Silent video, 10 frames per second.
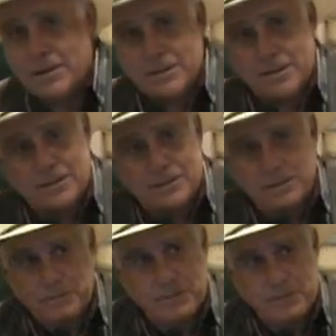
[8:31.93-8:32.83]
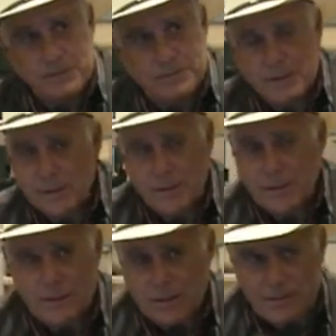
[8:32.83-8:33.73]
is a free country,
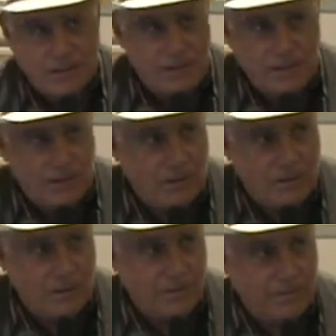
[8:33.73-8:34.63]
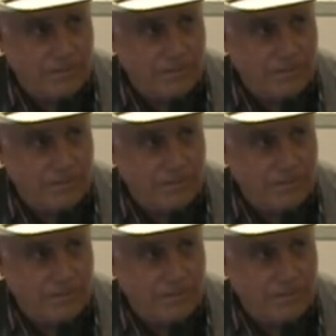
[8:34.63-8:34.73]
it isn't any longer.